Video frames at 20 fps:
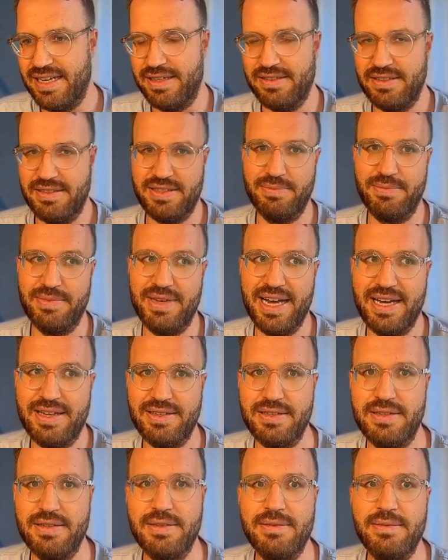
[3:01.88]
to them
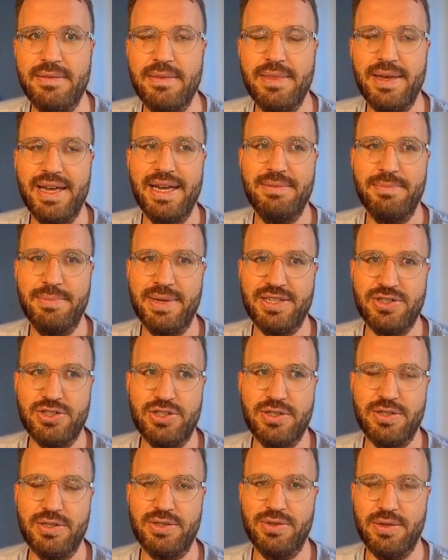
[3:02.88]
that, as
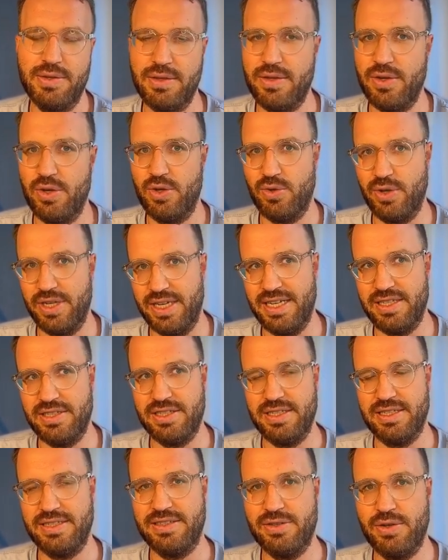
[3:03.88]
mentioned,
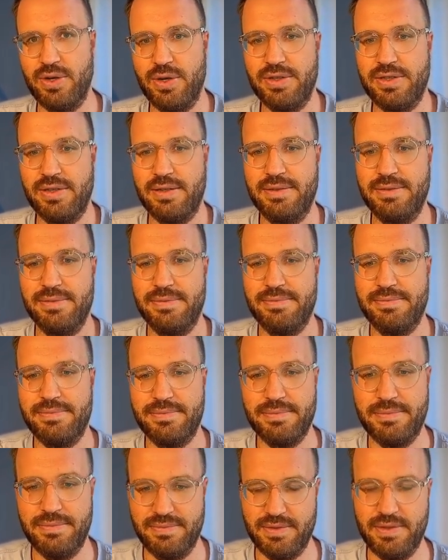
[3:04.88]
correlation is not
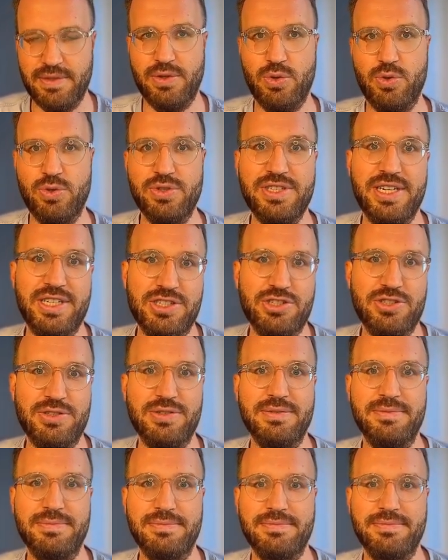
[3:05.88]
causation.